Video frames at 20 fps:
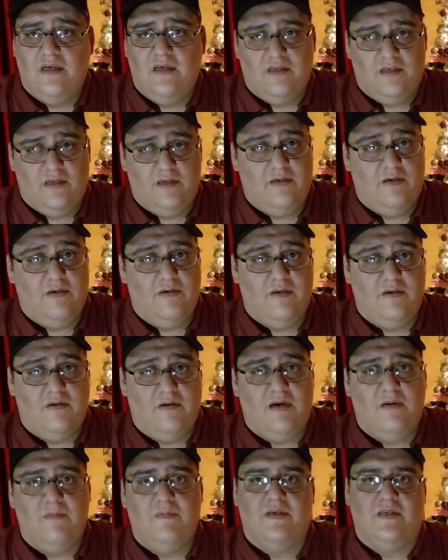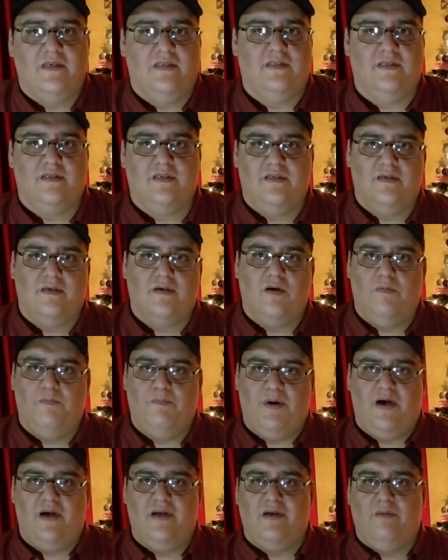You know you are, because you're going to go
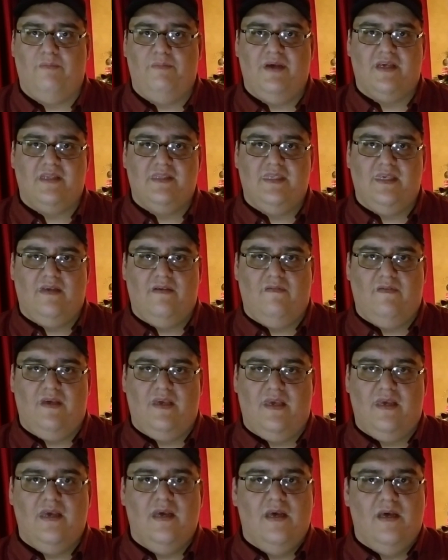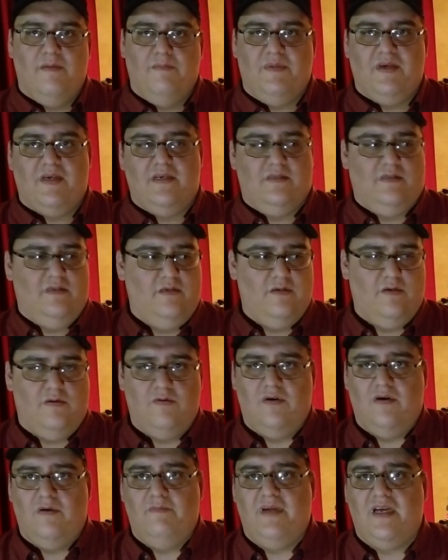pawn your big TV because you don't
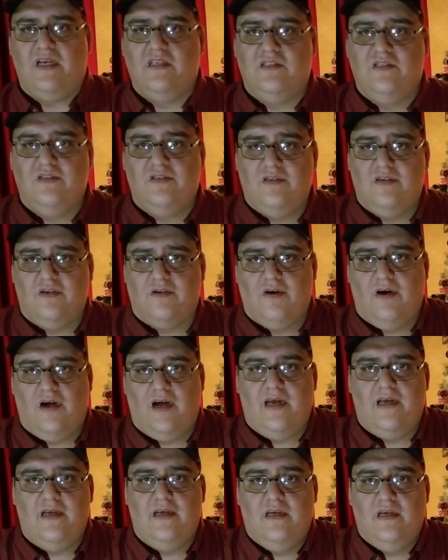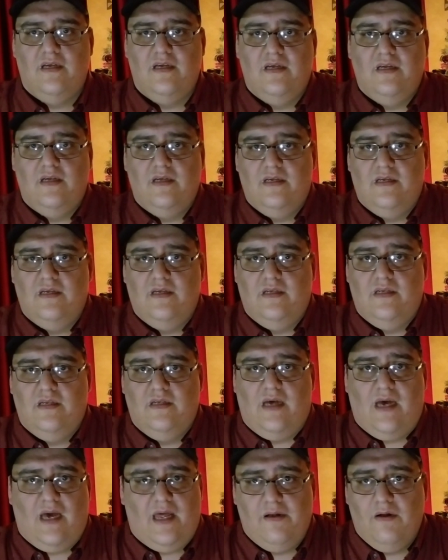want to make Junior cry.
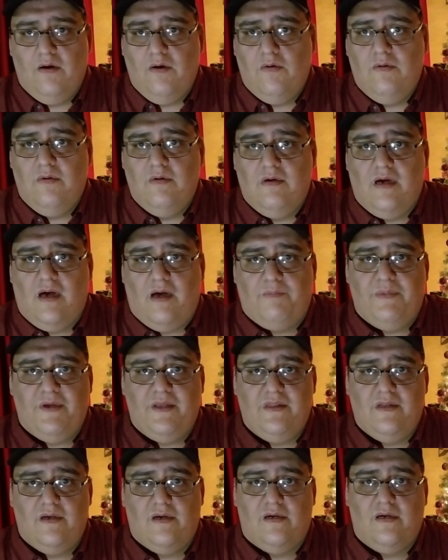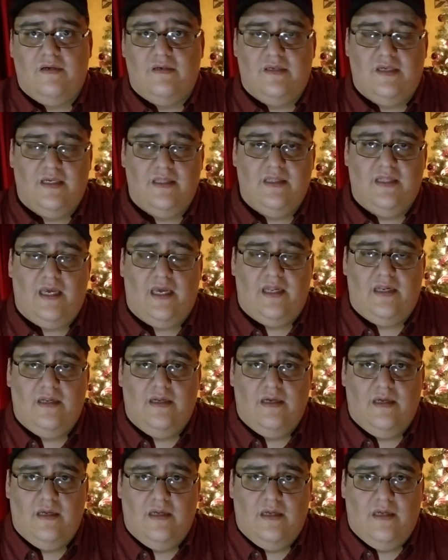I know. I've been there, done that.
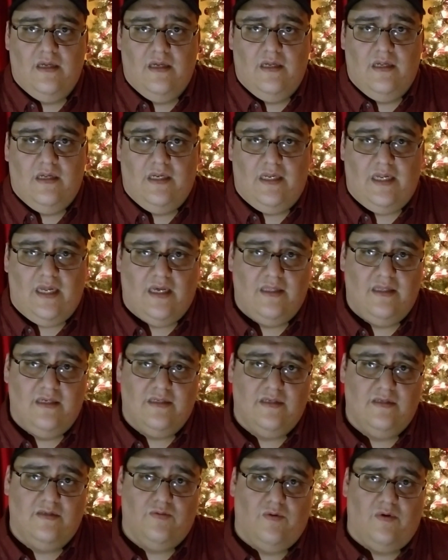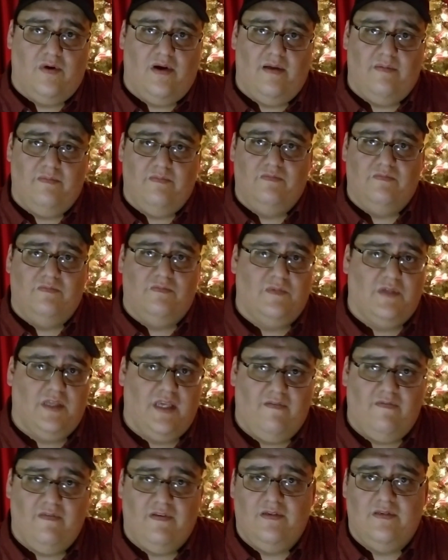Now this is where I'm
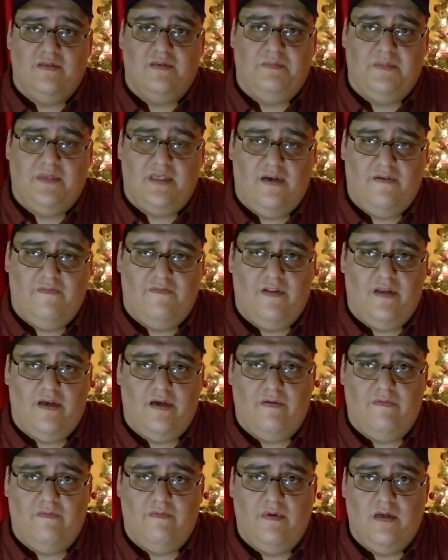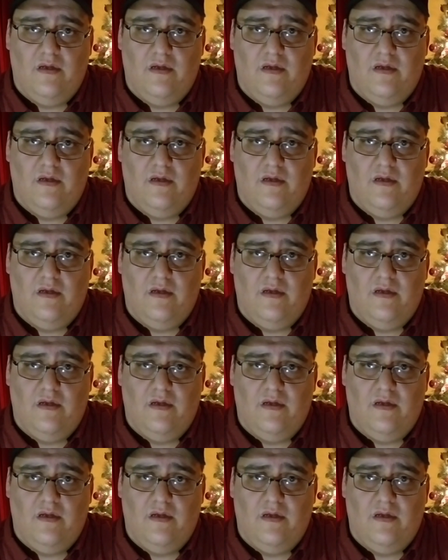giving you some tough love.